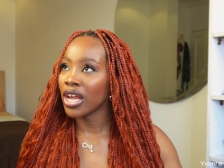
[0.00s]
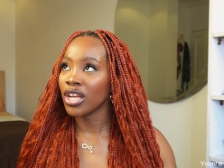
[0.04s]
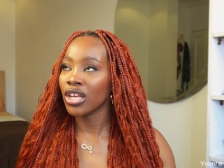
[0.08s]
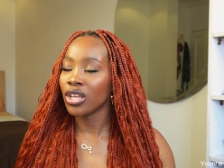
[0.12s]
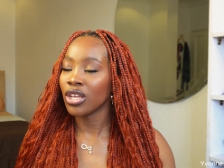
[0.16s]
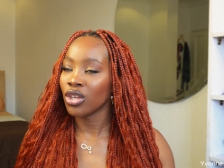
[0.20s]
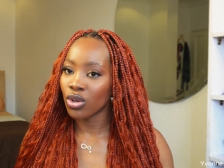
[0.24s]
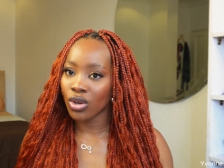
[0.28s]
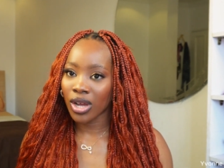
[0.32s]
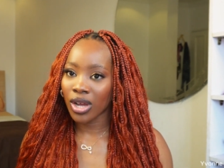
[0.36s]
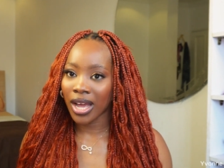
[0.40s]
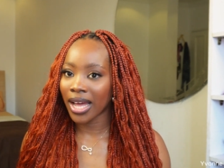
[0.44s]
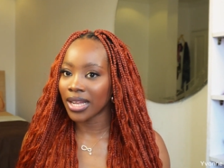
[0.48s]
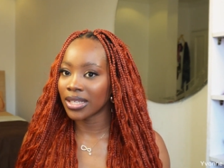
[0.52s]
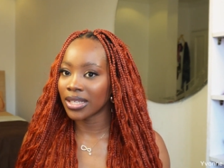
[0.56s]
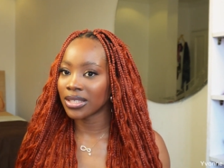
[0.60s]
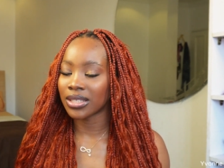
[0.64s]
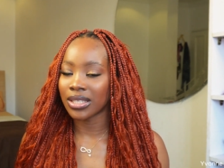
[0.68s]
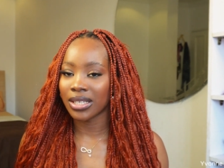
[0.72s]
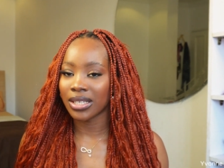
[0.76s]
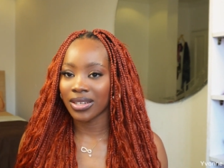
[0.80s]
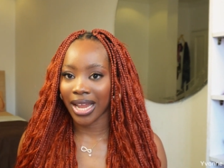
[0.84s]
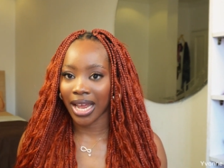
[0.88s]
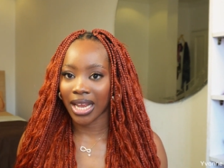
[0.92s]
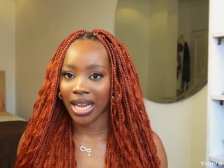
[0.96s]
you can't
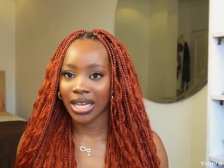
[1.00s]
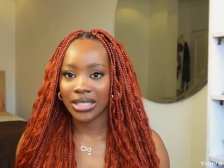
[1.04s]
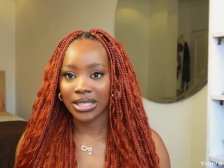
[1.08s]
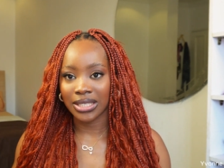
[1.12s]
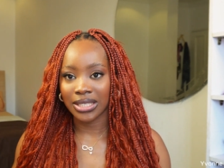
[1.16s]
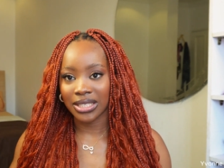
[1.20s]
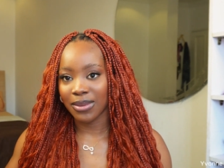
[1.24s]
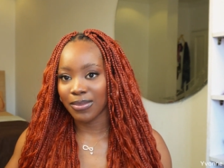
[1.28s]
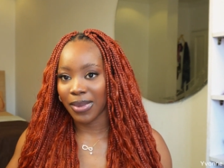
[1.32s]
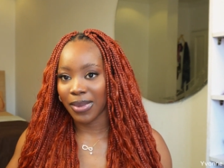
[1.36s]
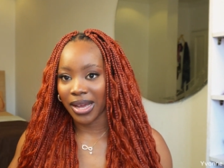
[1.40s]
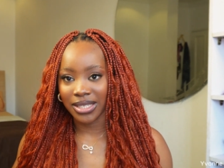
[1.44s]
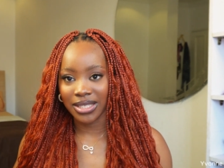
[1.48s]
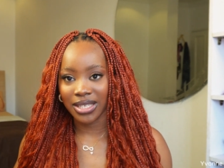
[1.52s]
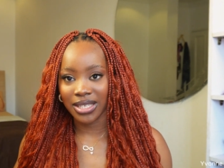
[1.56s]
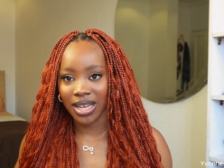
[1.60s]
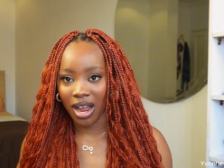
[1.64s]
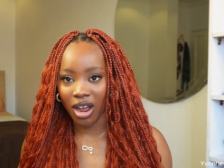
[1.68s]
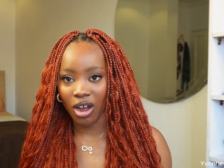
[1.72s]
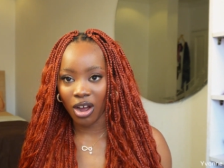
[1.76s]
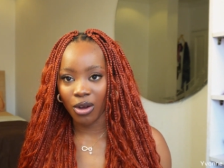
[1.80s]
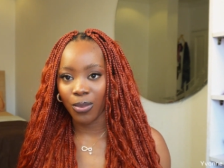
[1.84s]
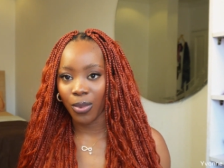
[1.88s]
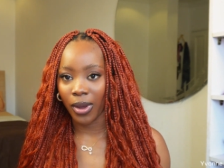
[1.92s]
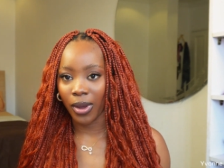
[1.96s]
see my
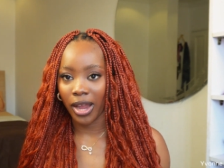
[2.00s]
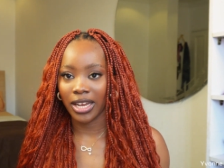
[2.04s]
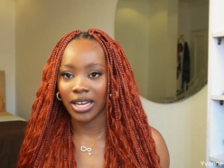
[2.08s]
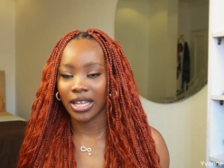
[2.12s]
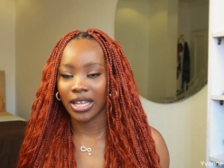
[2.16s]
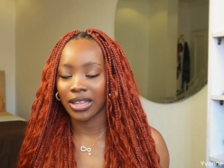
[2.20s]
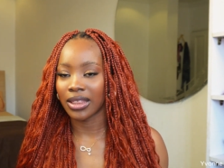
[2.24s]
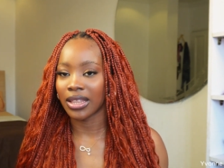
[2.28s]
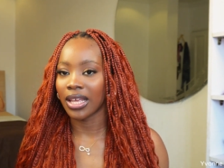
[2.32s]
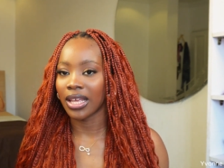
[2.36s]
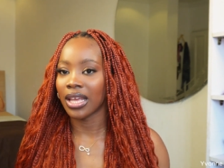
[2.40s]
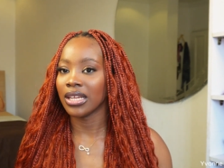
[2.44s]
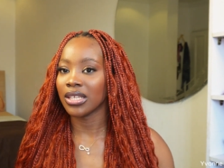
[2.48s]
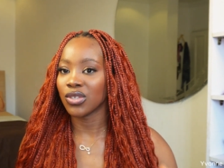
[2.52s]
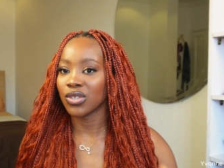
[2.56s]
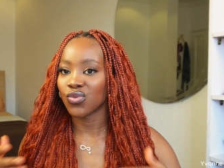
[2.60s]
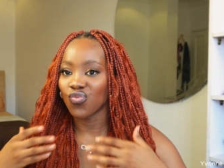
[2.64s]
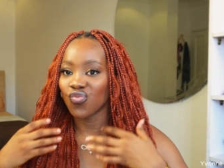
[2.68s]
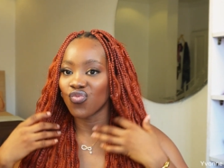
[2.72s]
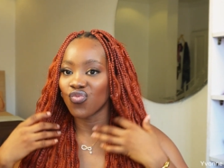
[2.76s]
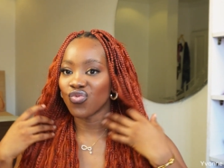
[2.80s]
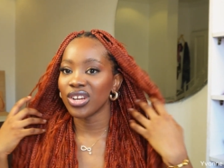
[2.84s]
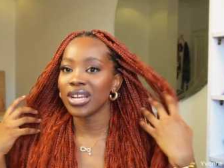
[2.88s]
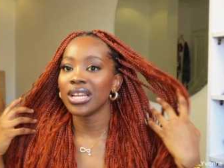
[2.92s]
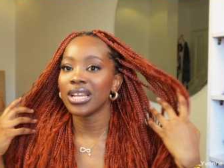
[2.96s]
scalp or anything. It's
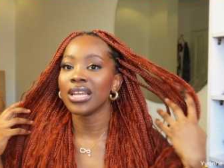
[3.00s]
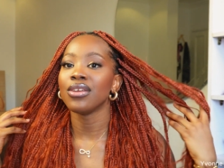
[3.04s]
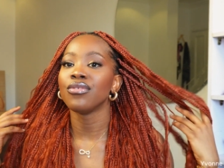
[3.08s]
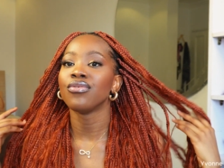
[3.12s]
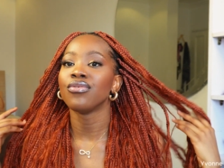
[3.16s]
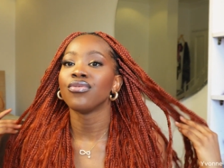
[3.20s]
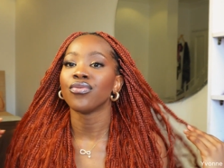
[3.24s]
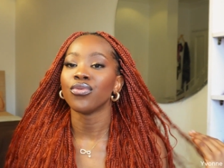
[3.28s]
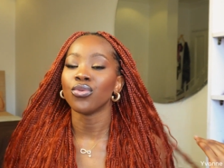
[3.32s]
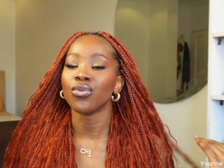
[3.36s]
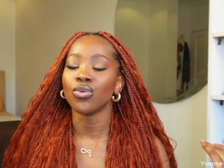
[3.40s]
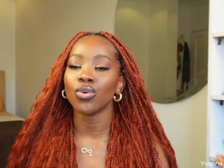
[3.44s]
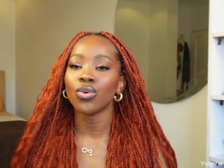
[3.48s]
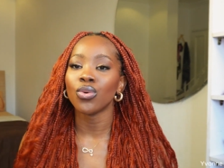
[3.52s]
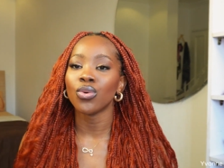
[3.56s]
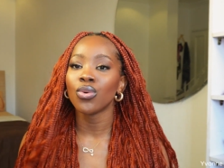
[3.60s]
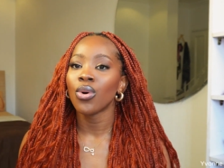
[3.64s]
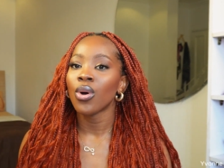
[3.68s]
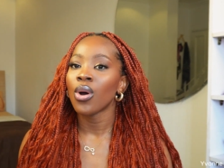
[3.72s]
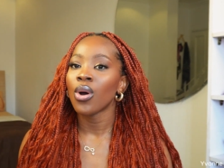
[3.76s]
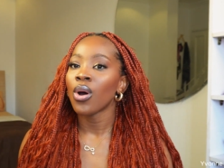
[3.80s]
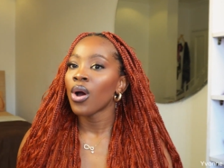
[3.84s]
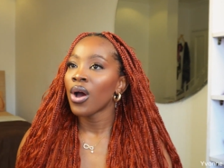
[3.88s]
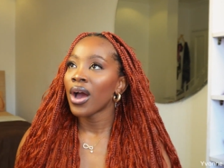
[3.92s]
really full.